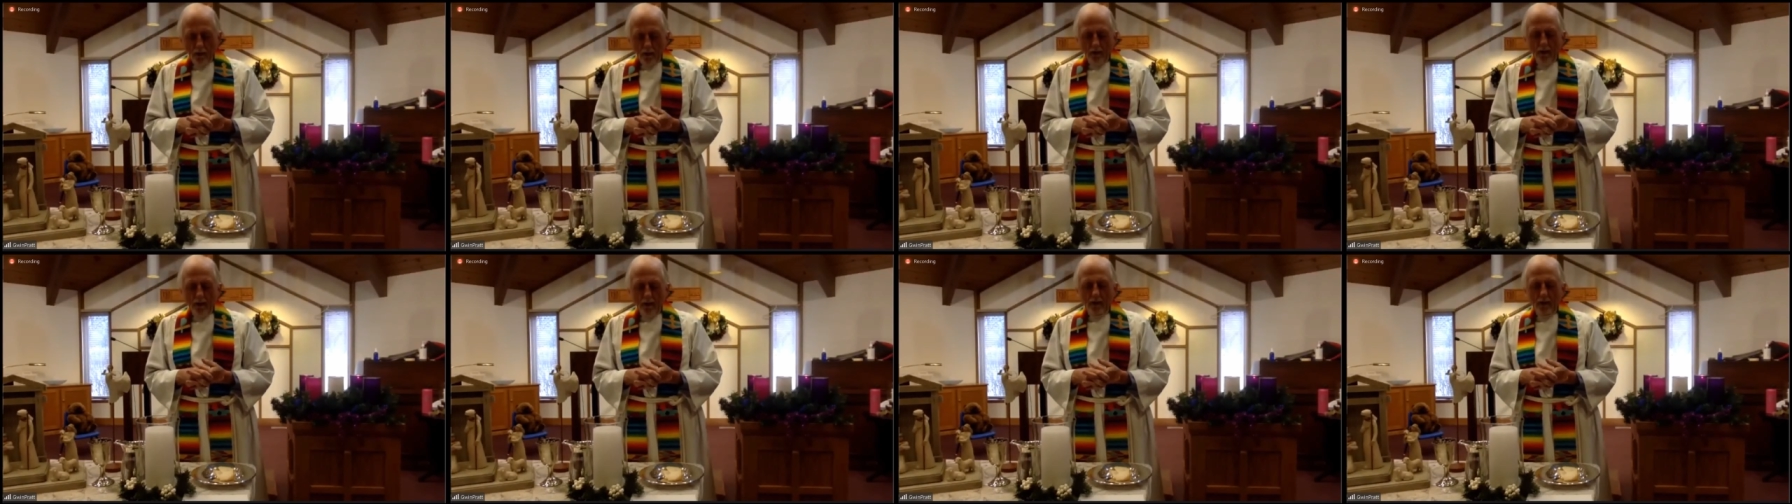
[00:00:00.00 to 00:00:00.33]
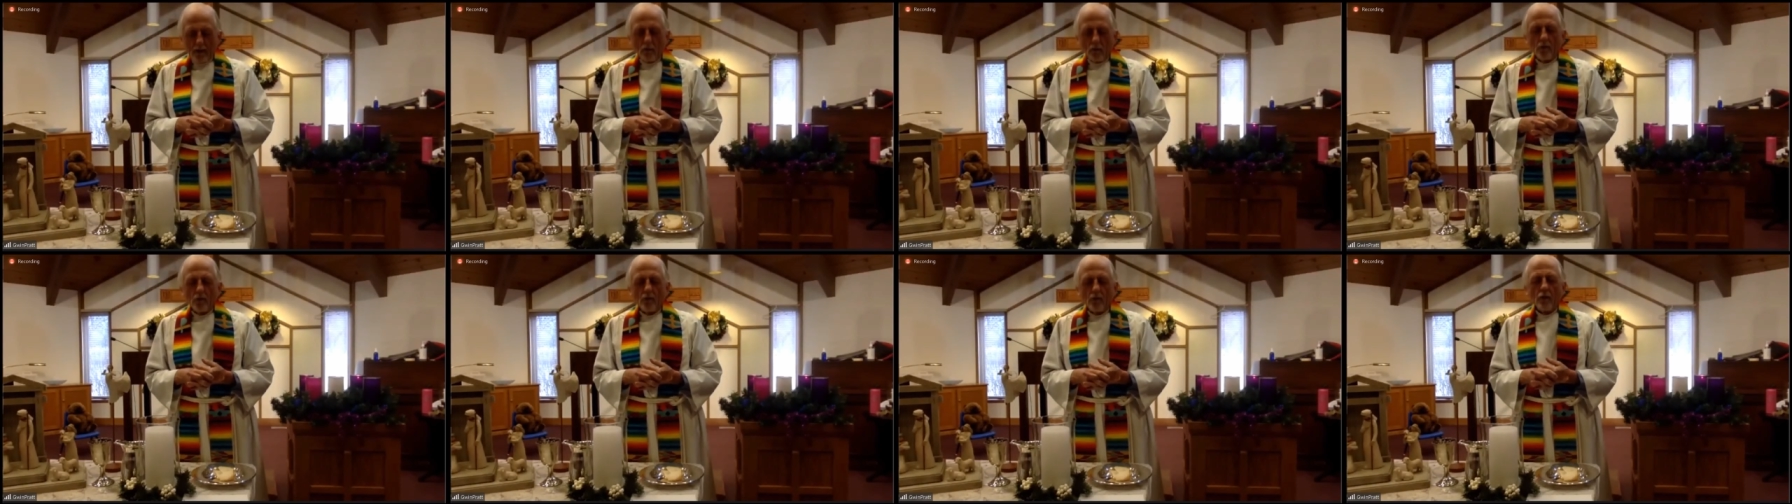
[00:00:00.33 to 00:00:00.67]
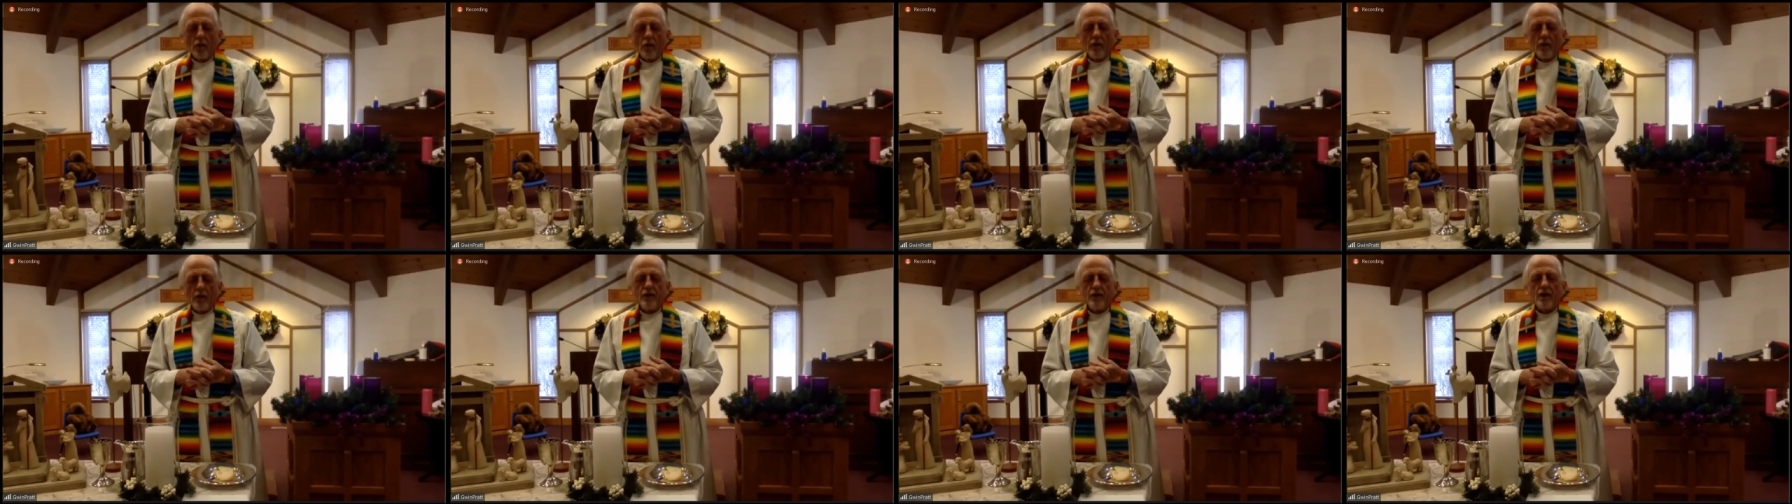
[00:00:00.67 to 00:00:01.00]
that it will
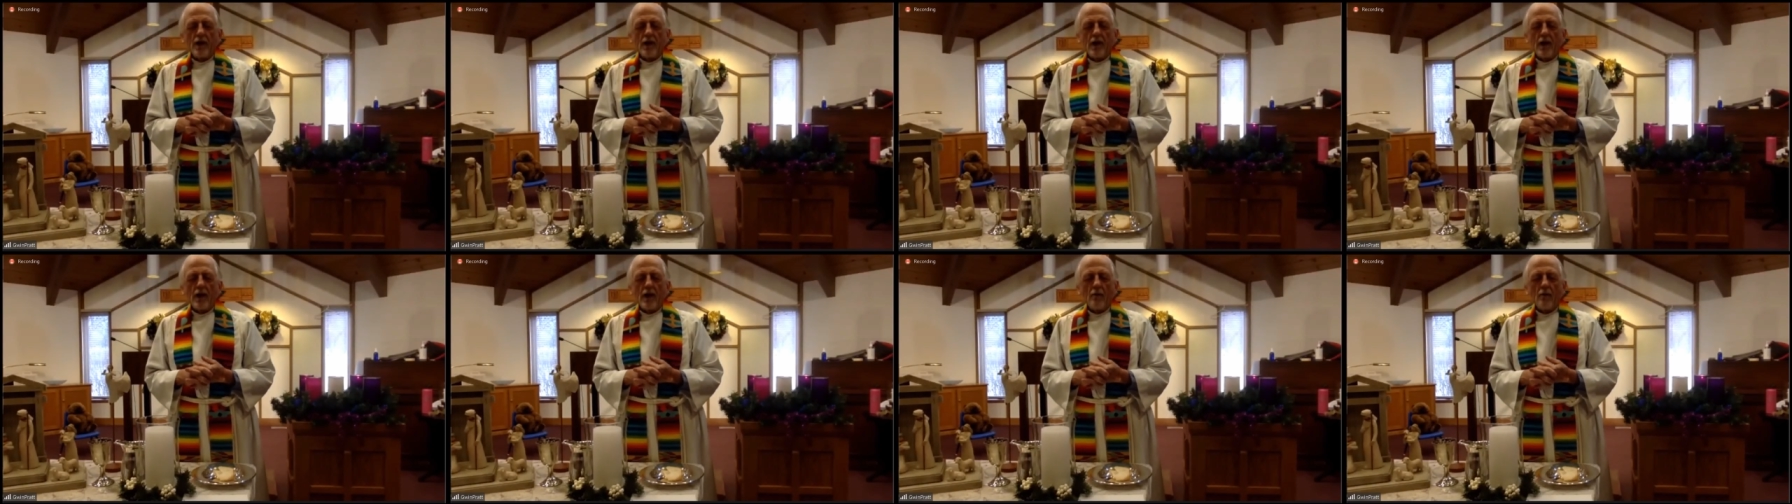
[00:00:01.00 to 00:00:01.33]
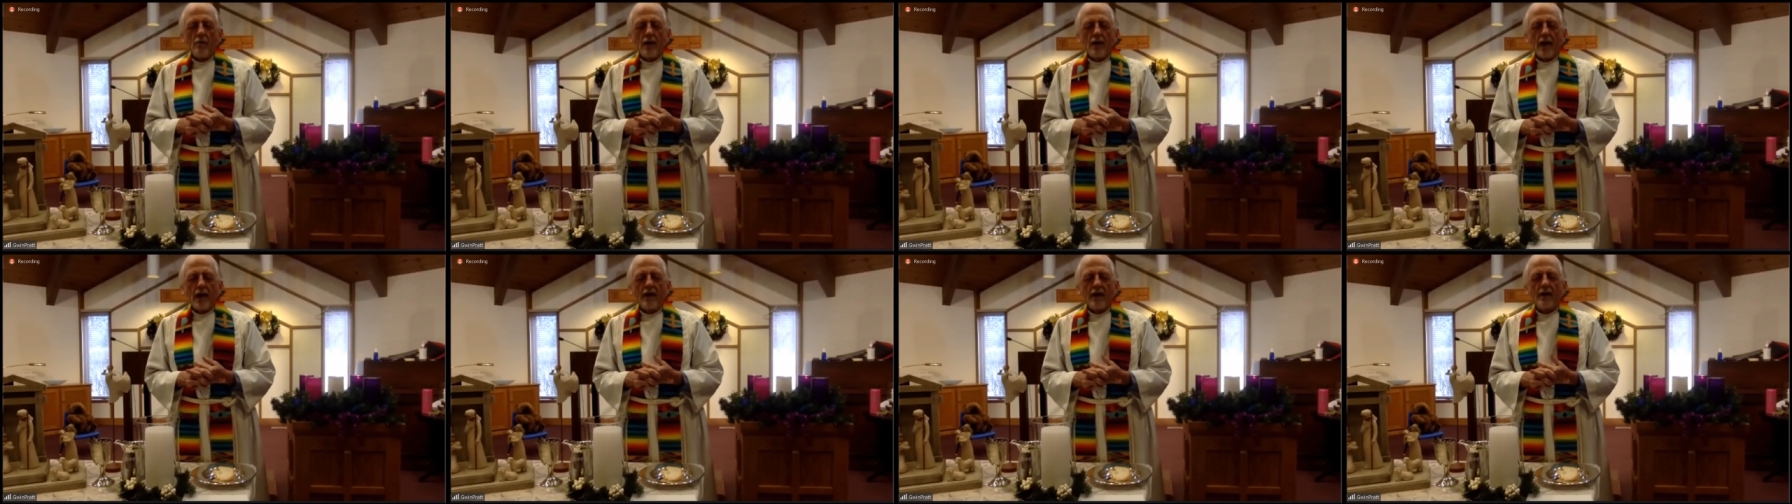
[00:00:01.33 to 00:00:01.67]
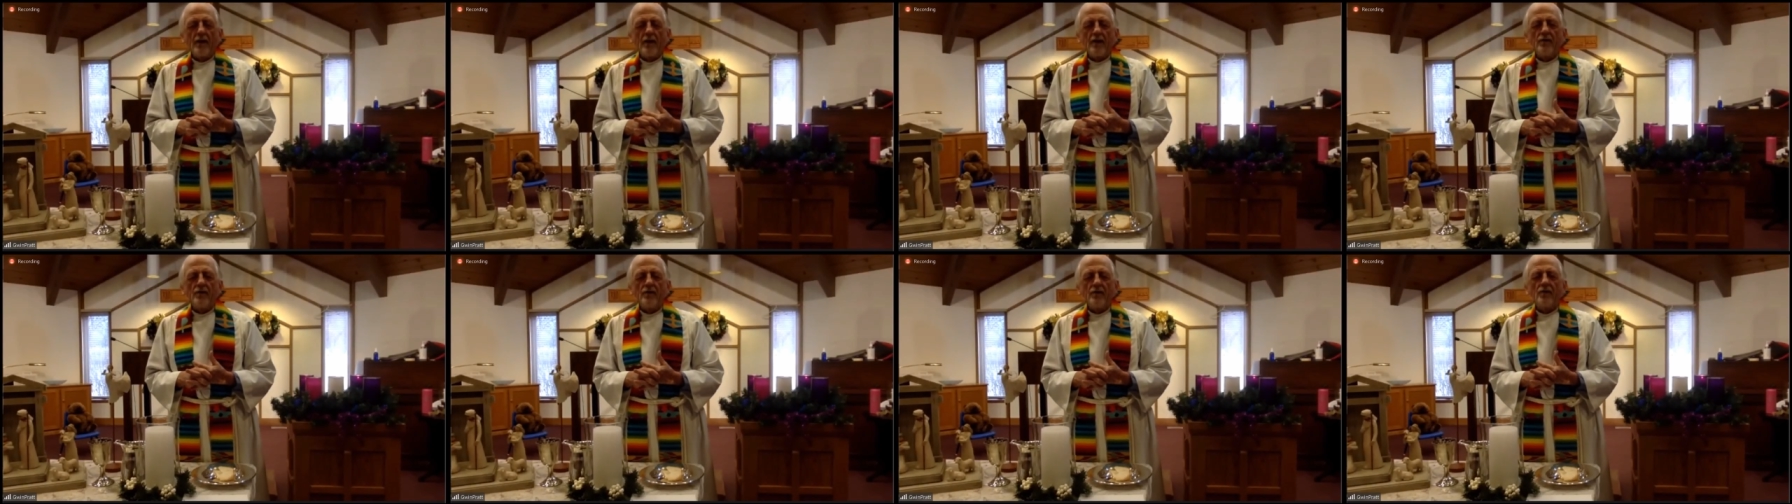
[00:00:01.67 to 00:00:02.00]
nourish our
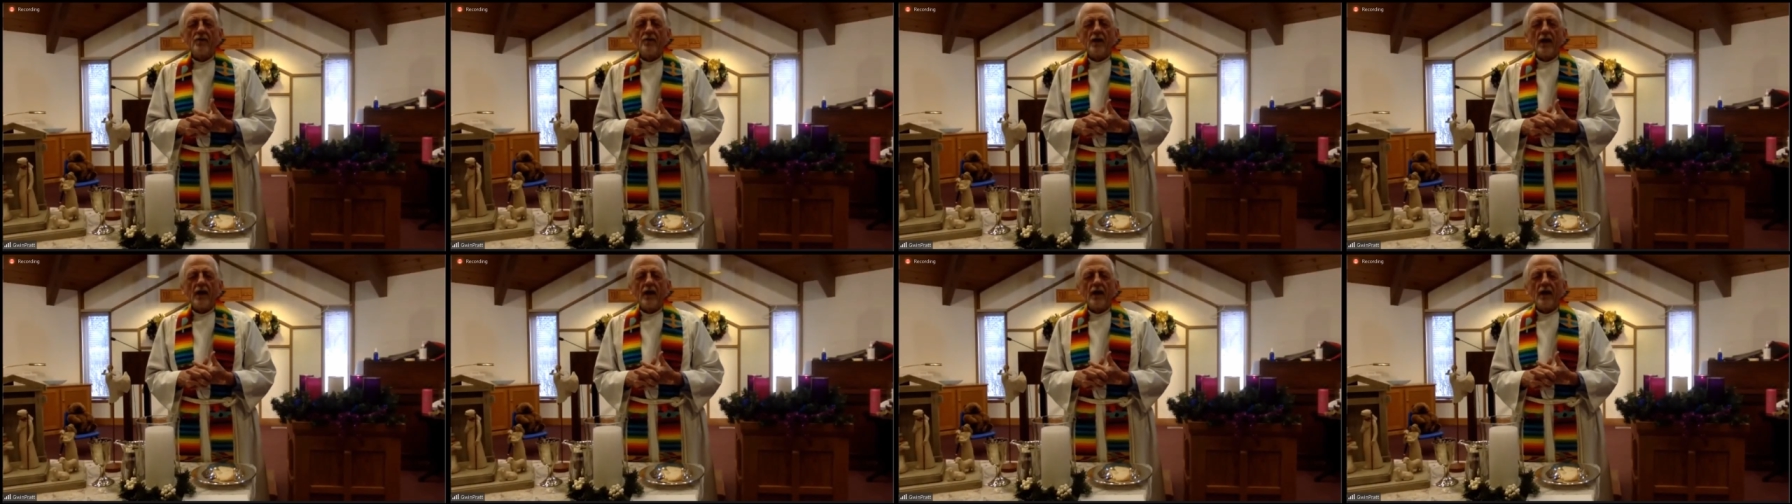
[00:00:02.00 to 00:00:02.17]
bodies